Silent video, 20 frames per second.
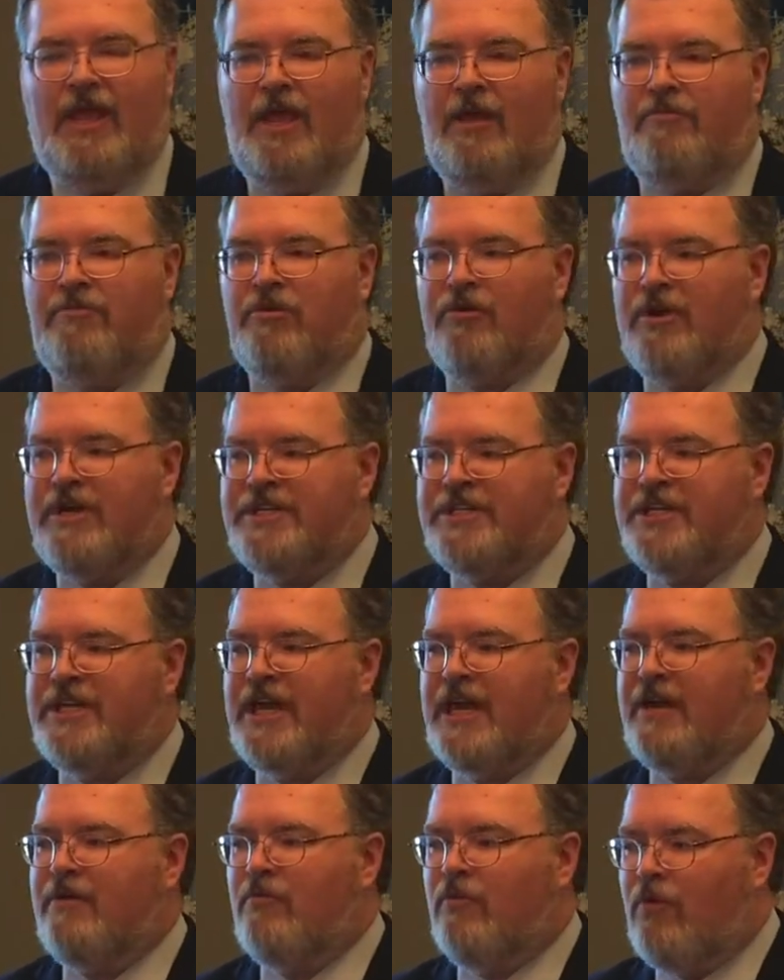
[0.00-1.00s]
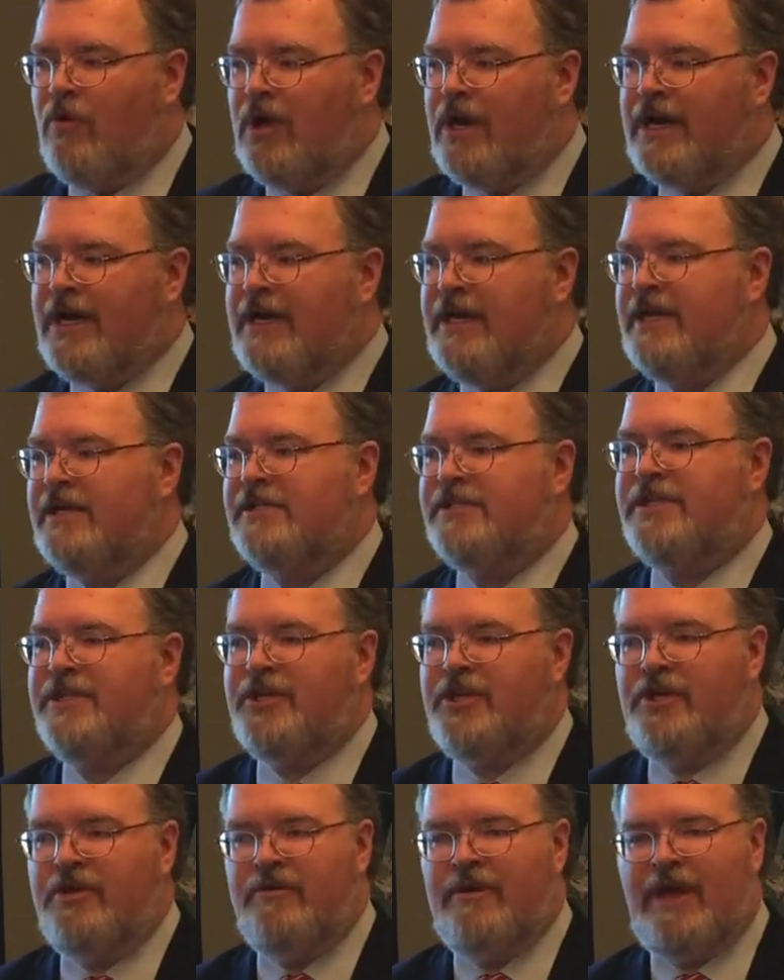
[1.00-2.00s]
appreciate what it is
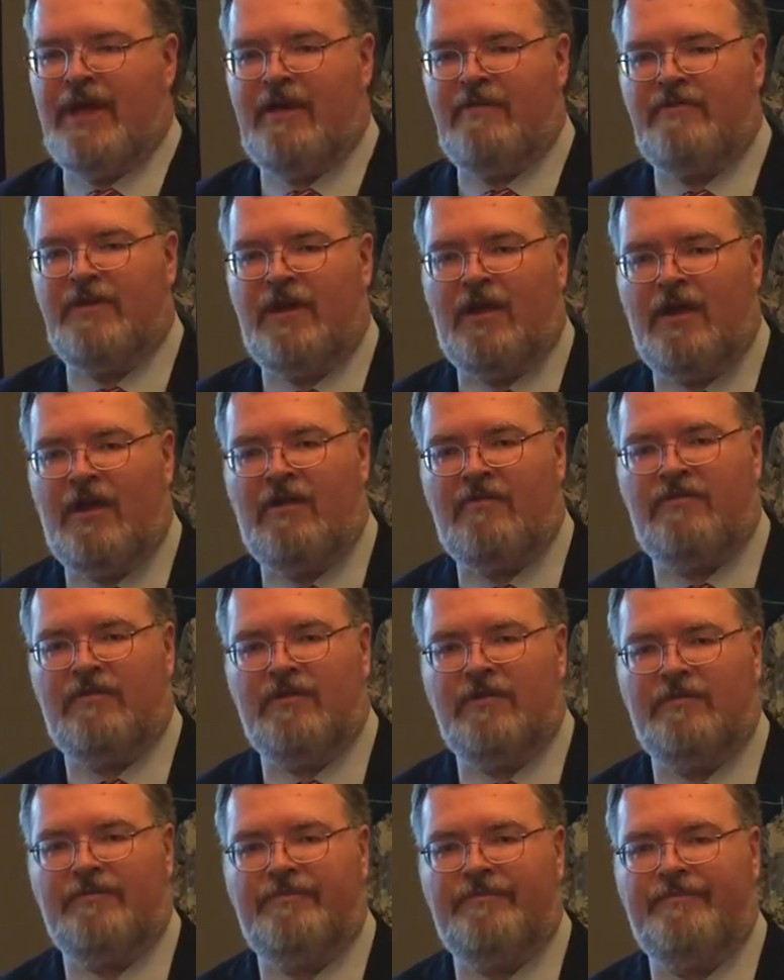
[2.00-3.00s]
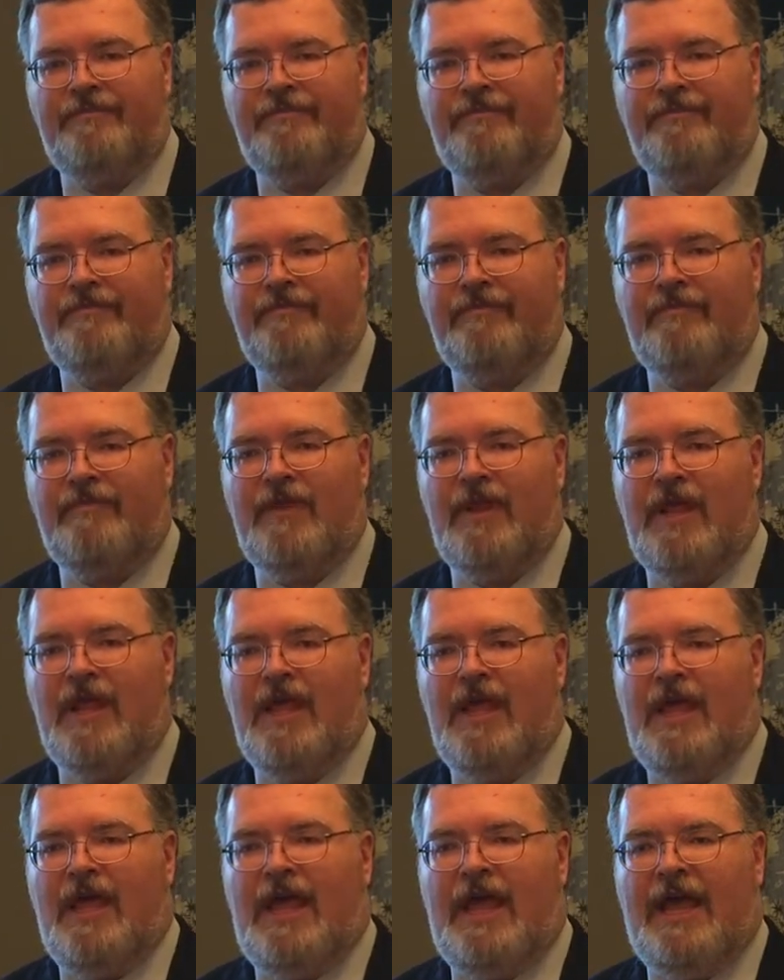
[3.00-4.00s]
that you have to offer,
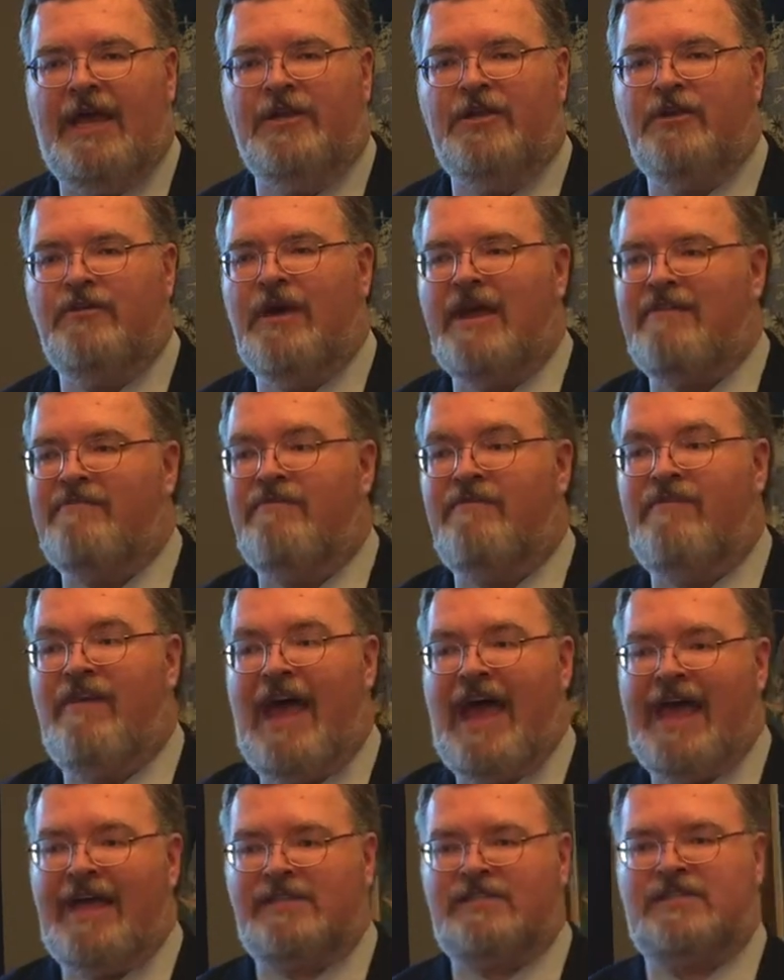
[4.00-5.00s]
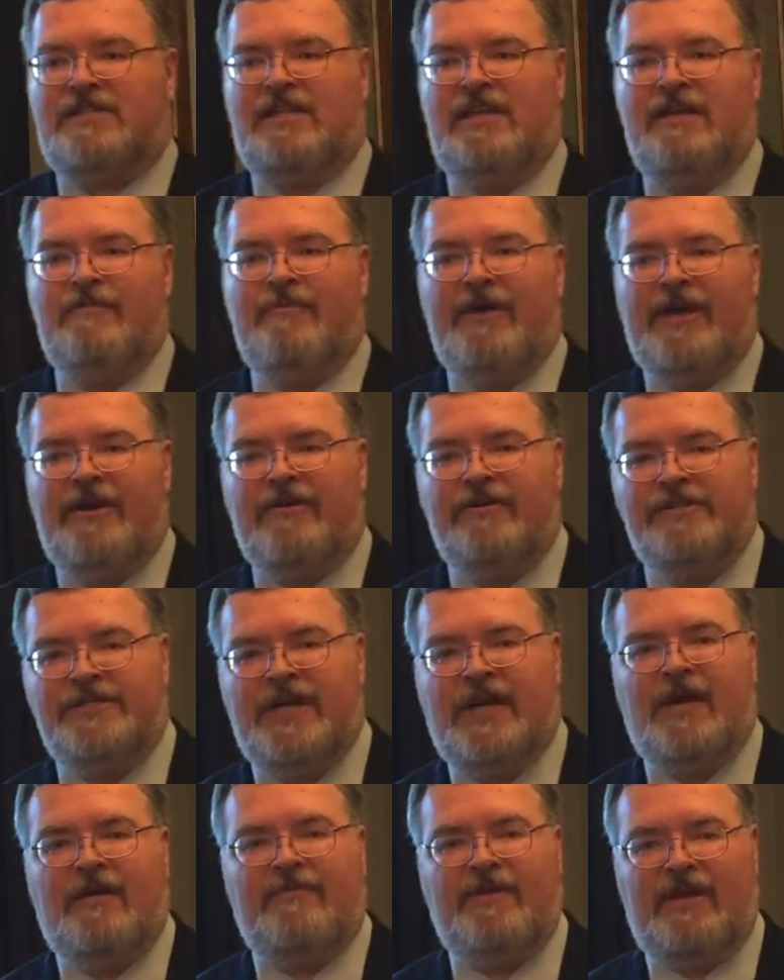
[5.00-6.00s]
and do a vastly better
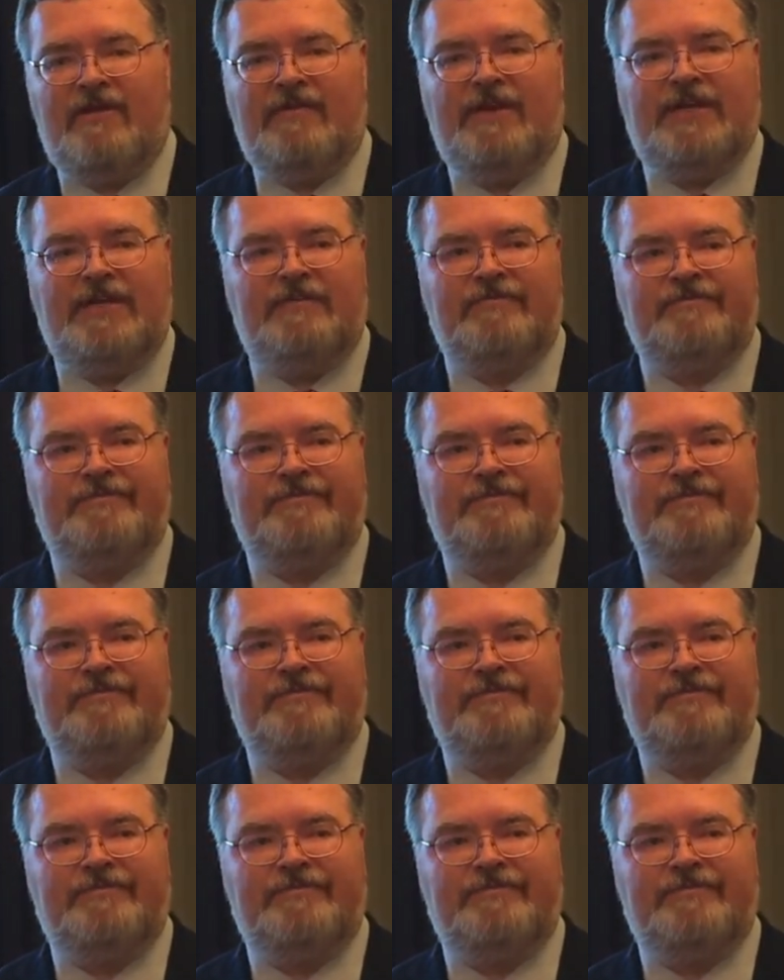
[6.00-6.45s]
job of it.